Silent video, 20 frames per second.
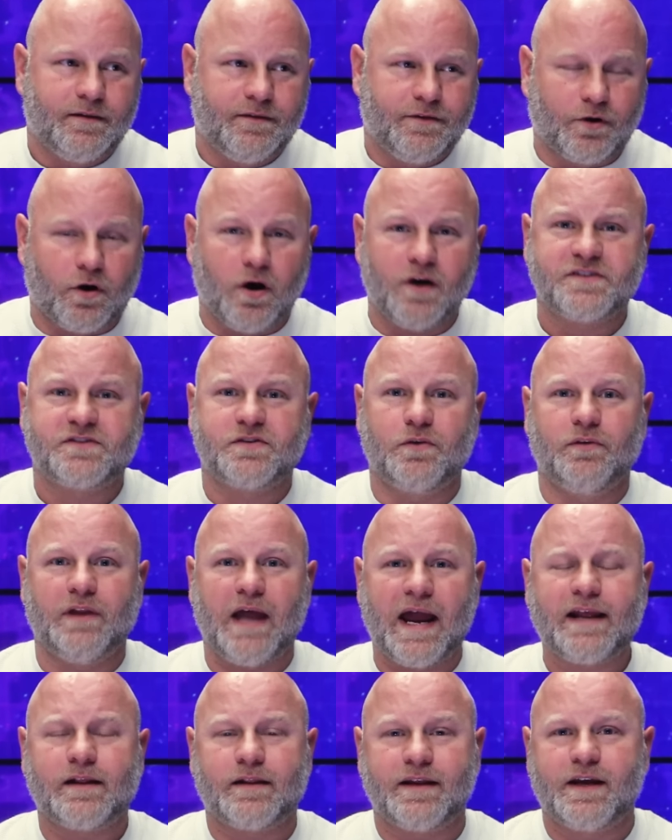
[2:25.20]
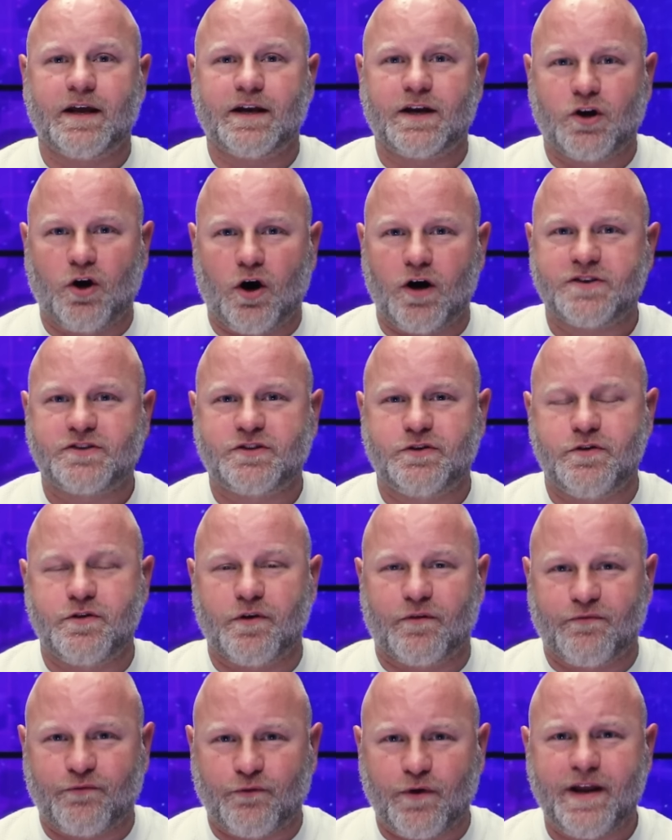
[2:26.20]
They're also likely going to cost you
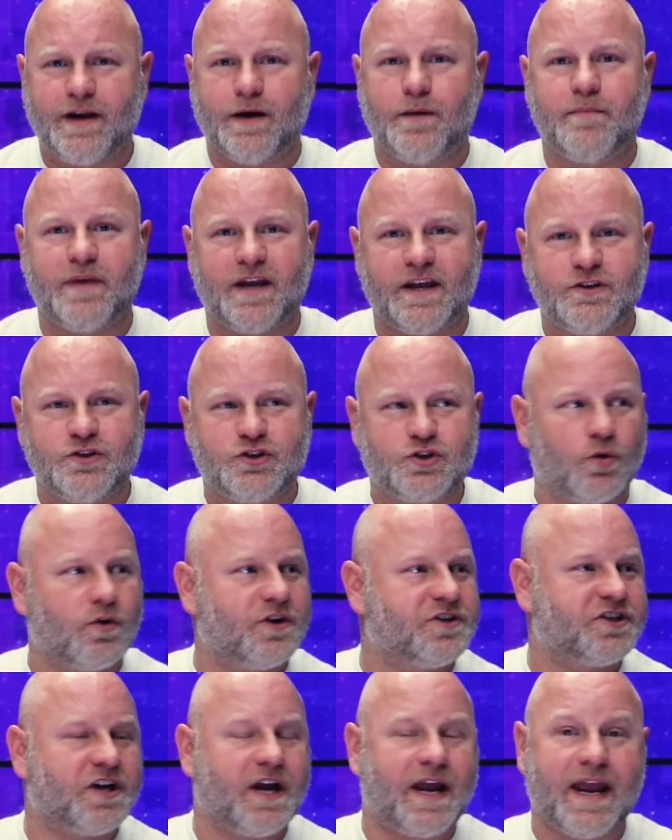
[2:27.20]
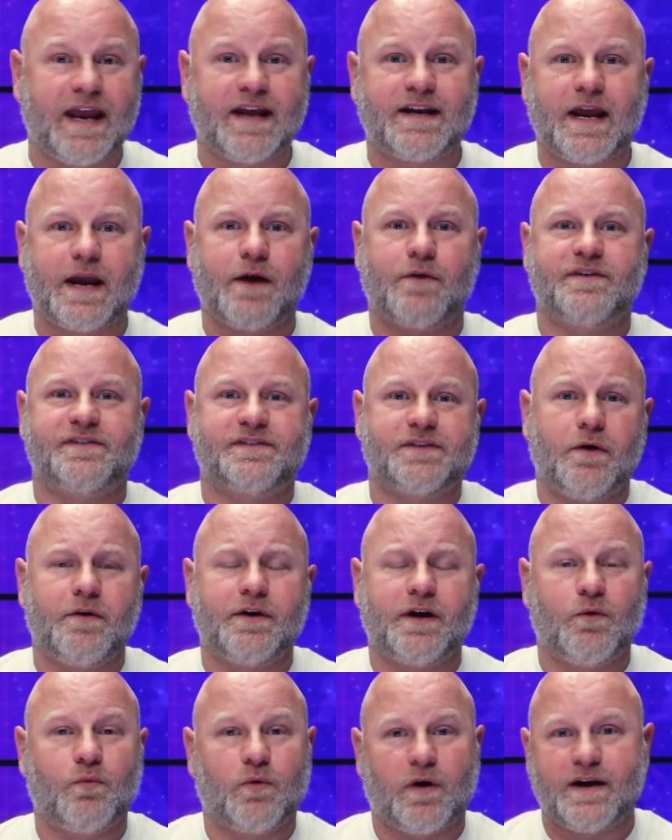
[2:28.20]
your freedom in Georgia and
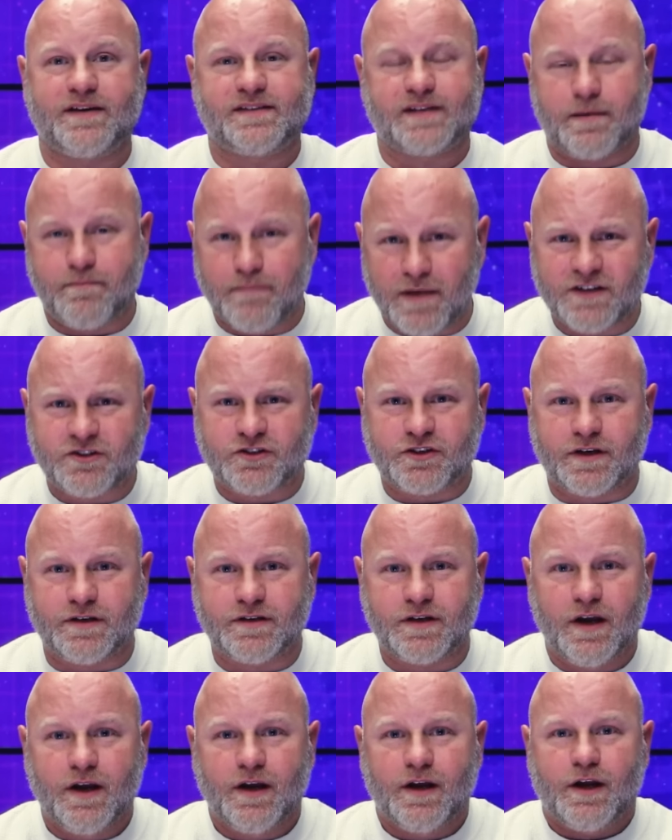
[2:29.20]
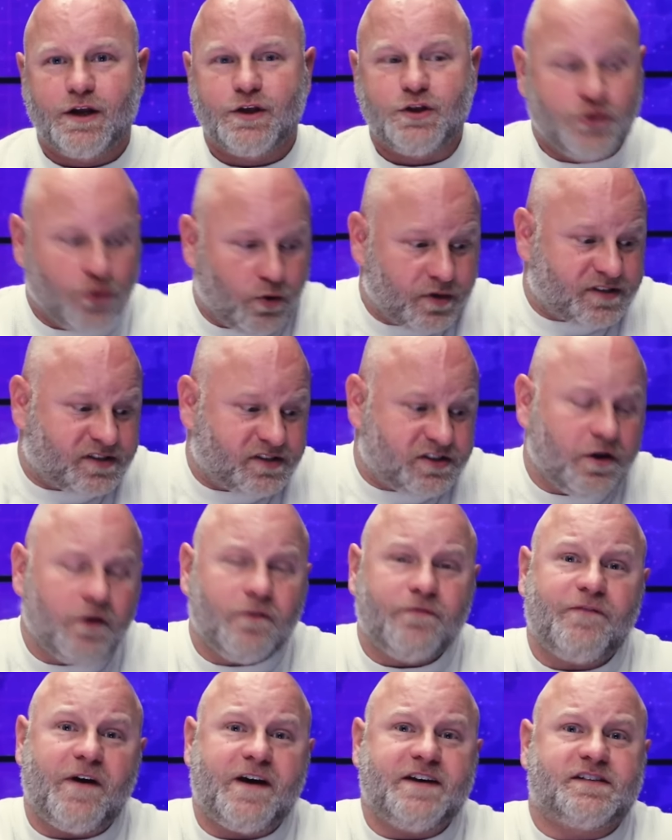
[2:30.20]
Arizona, where, as I mentioned, you're still
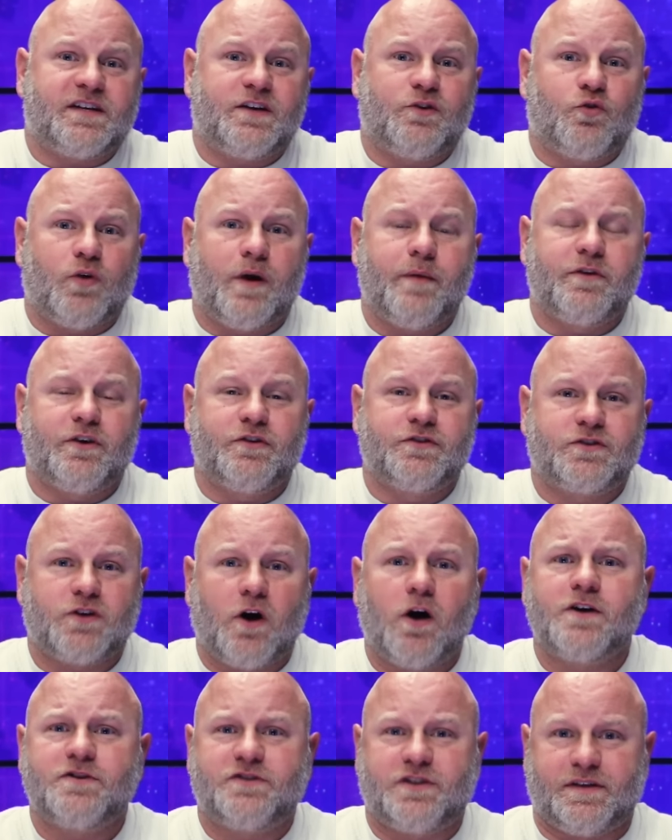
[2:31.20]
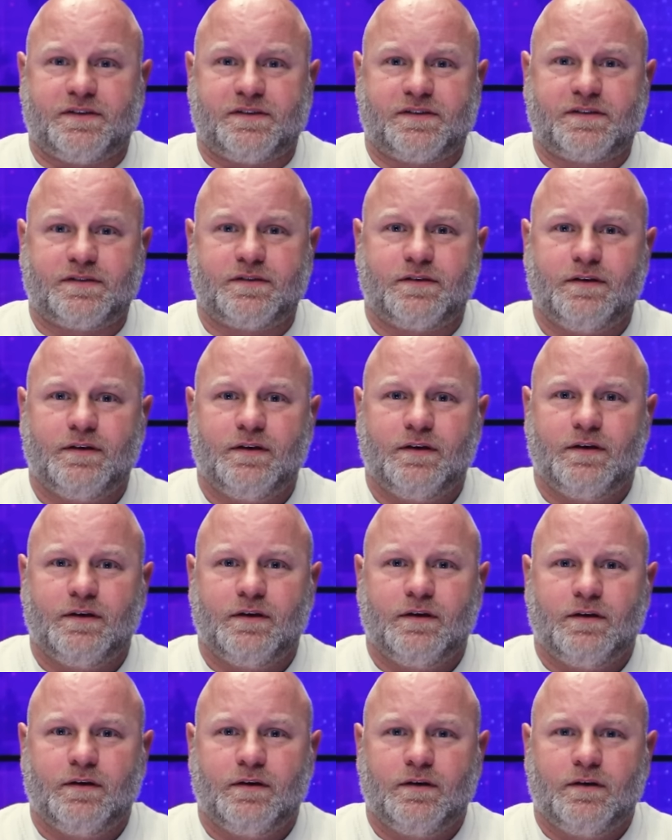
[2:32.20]
facing criminal charges.
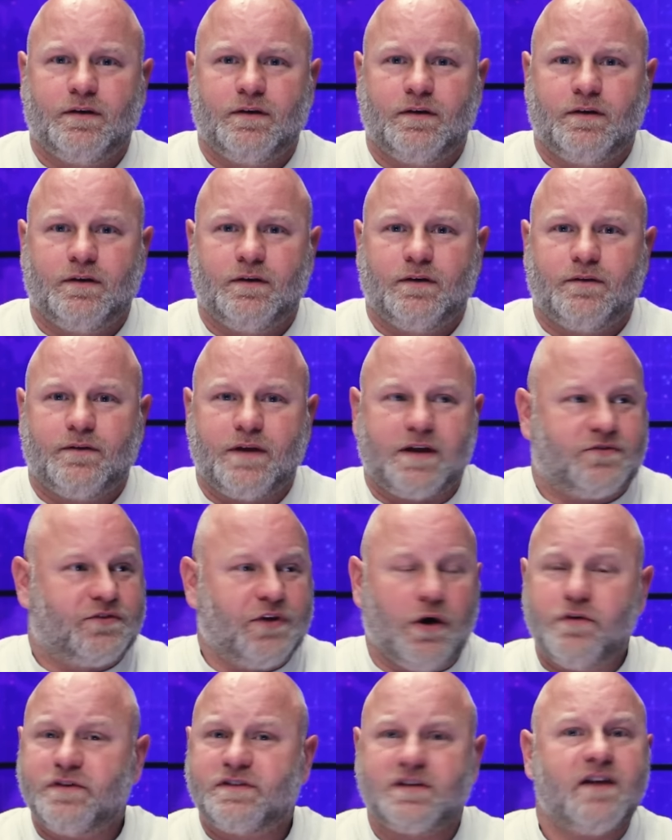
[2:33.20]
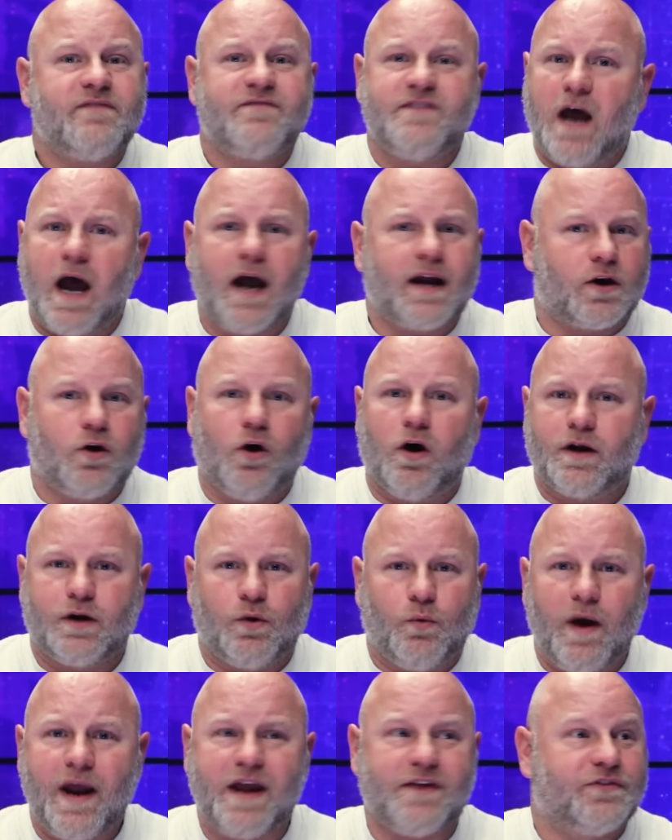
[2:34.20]
Like, those have not gone
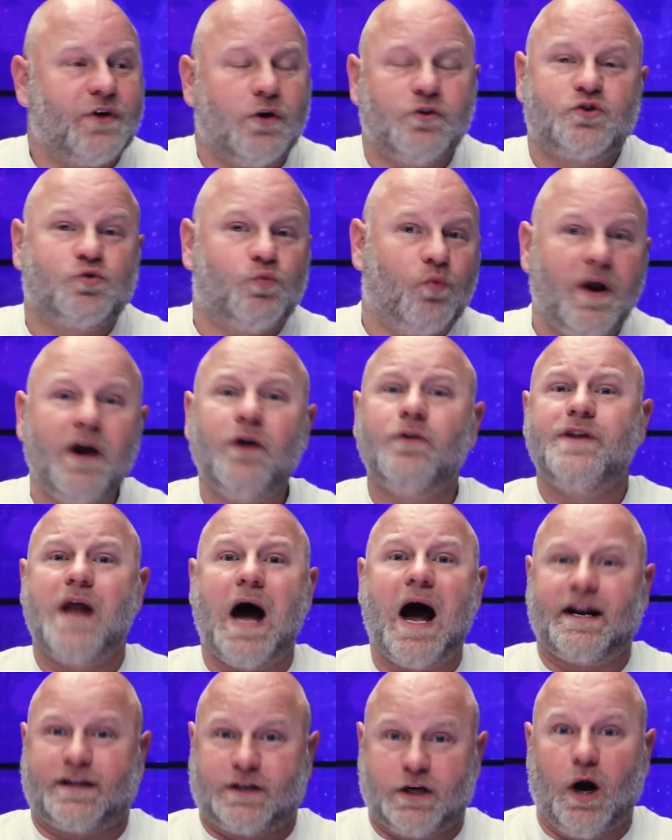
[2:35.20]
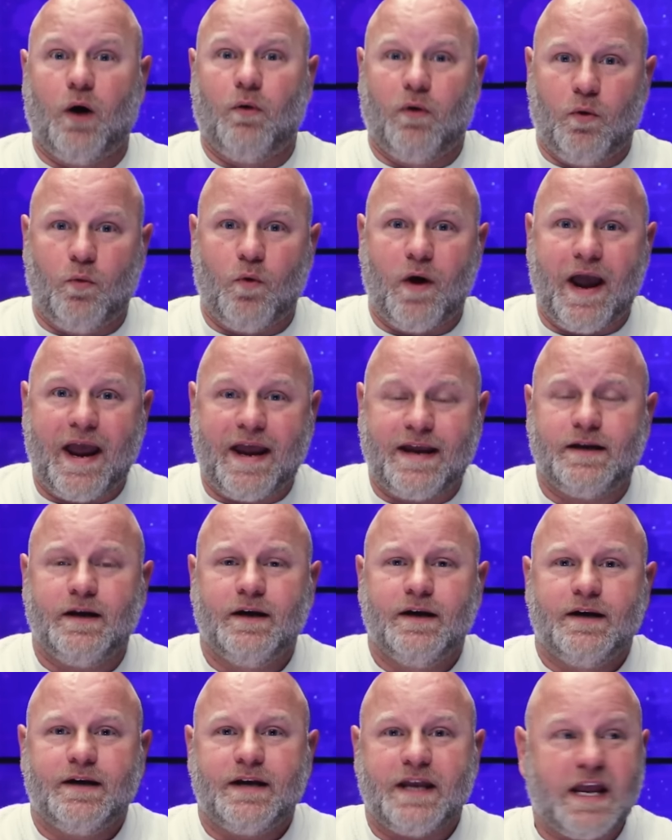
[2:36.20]
away. Those will not go away.
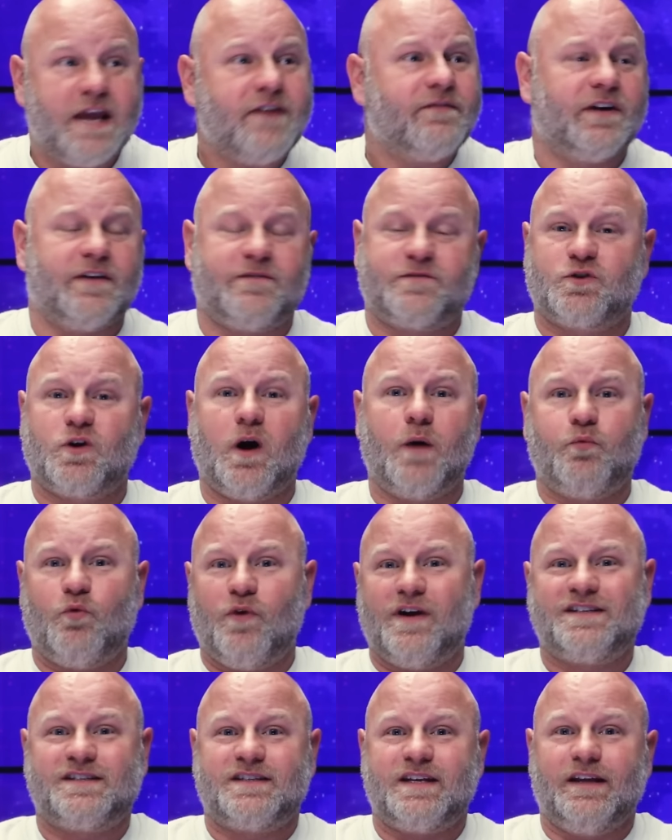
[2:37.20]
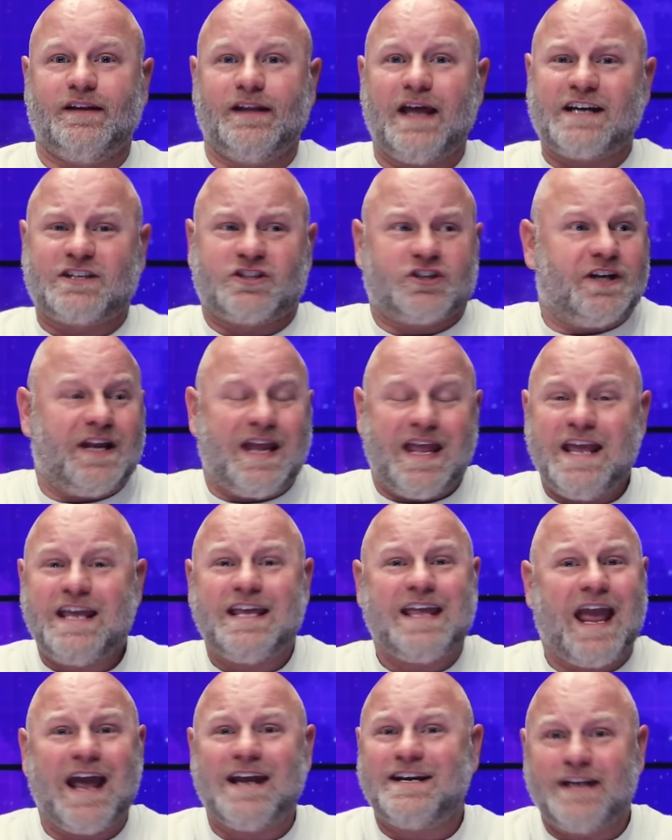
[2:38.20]
Even if Trump wins the election, he
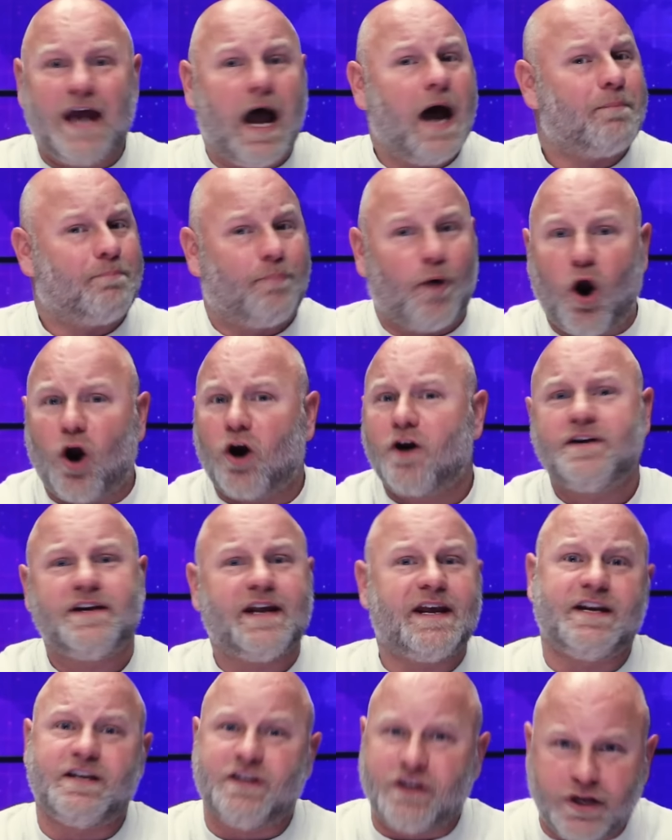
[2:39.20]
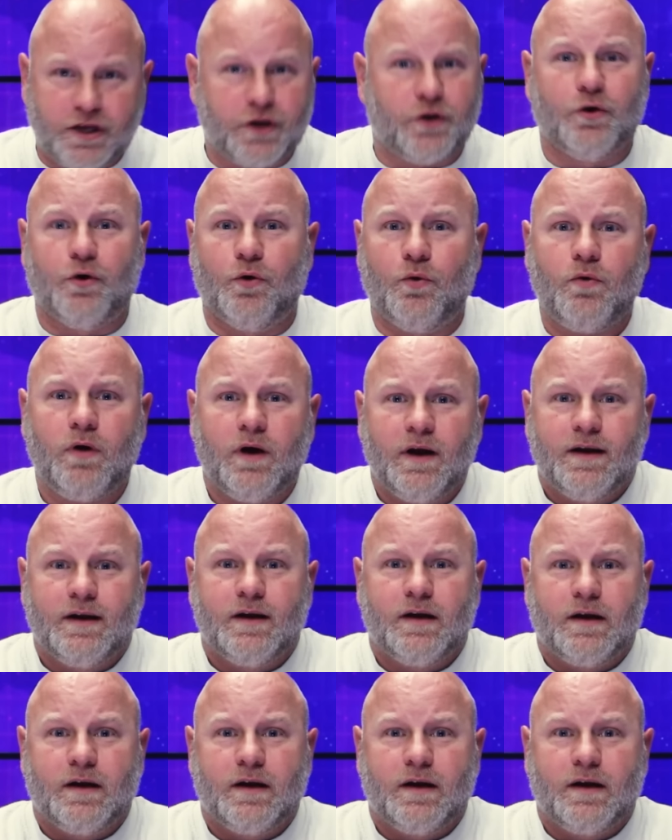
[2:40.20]
cannot pardon you.